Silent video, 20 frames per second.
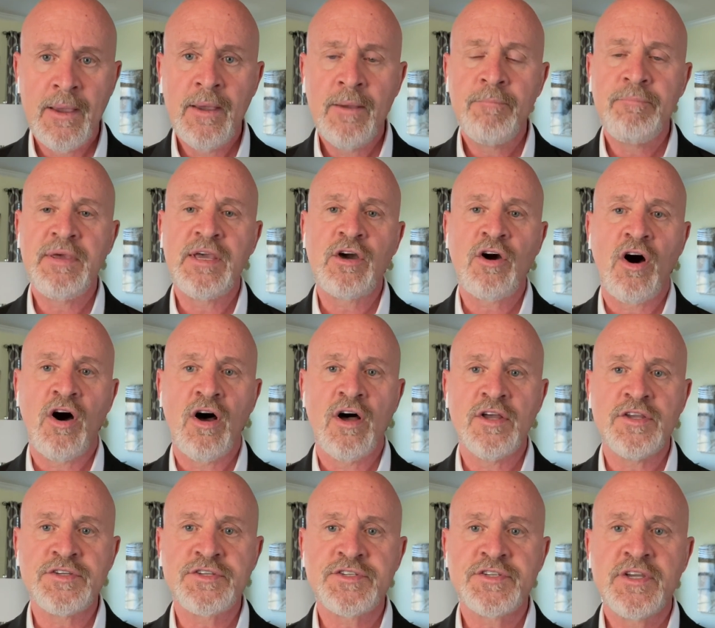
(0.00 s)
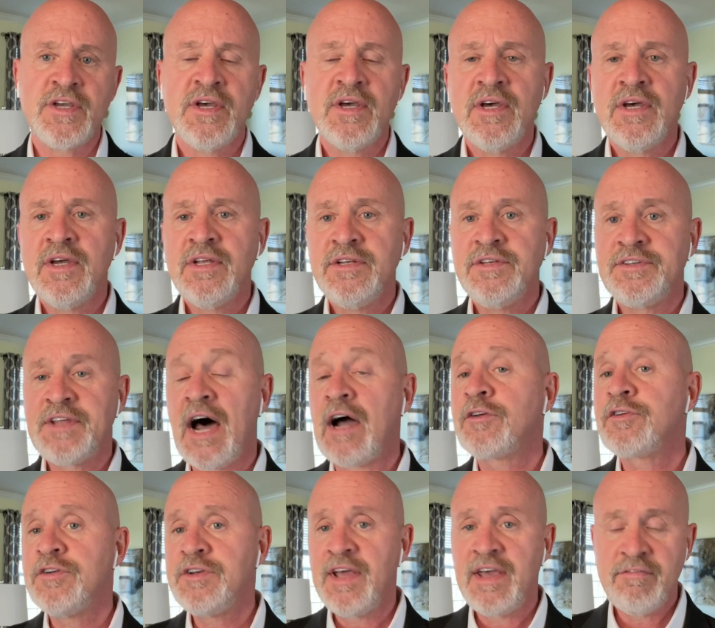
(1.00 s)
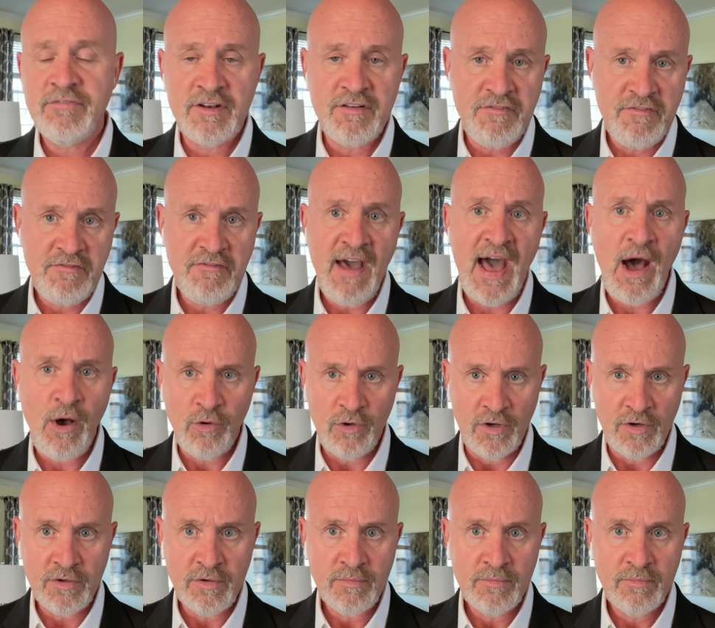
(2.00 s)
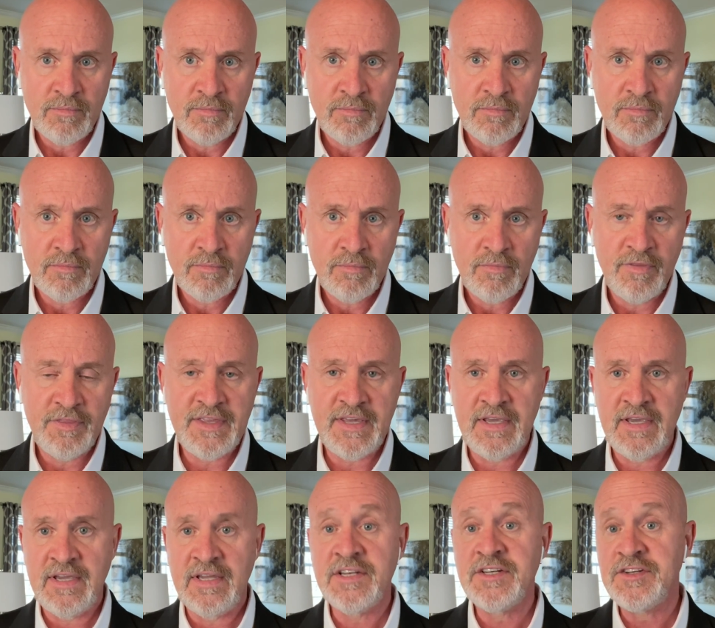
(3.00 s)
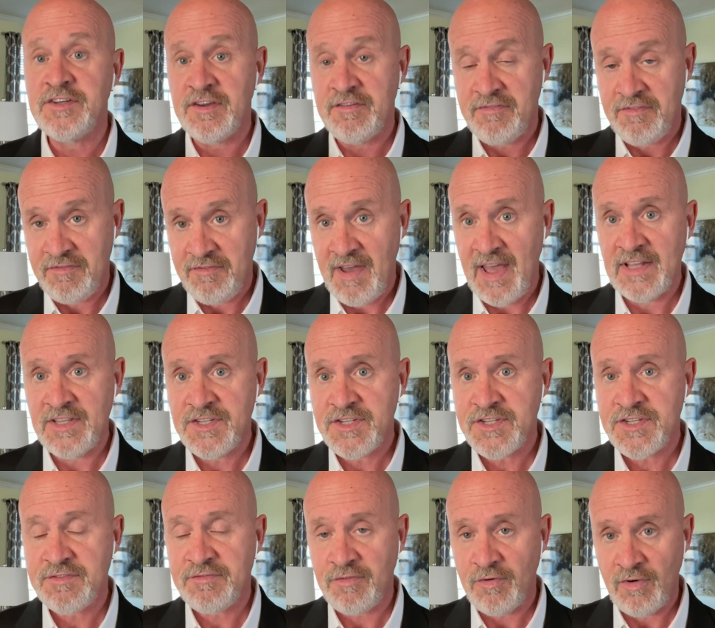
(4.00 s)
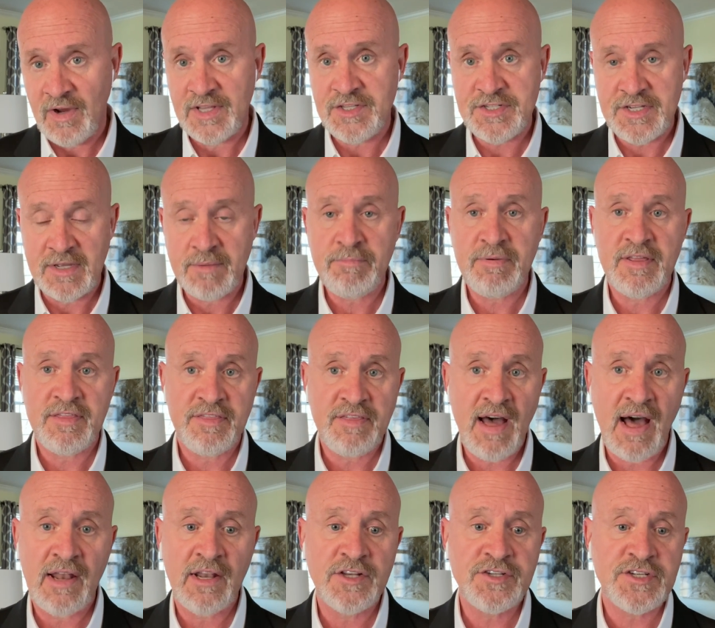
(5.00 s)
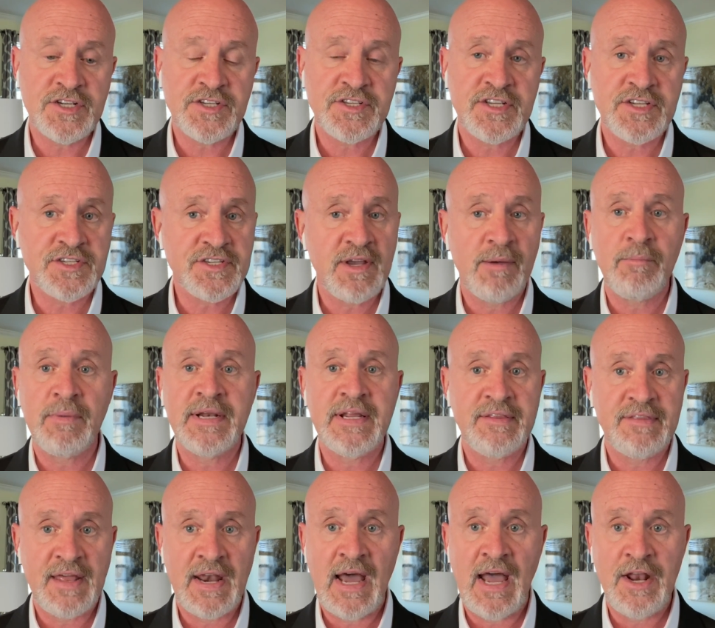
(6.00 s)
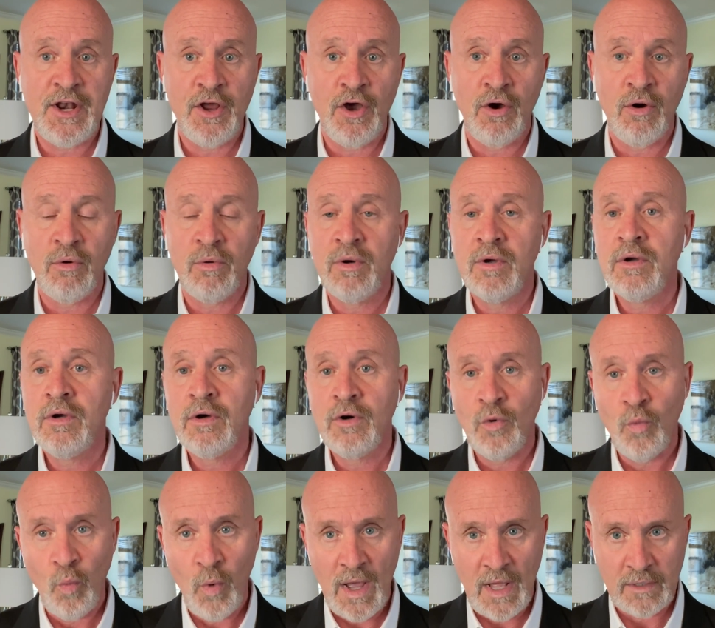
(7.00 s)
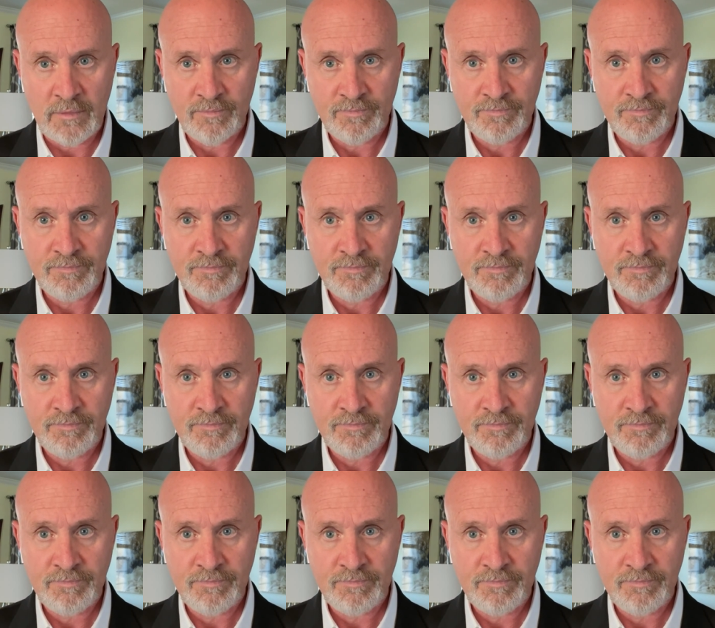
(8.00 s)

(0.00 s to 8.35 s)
Because Dr. David Fowler, the defense forensic pathologist, is somebody that I know well.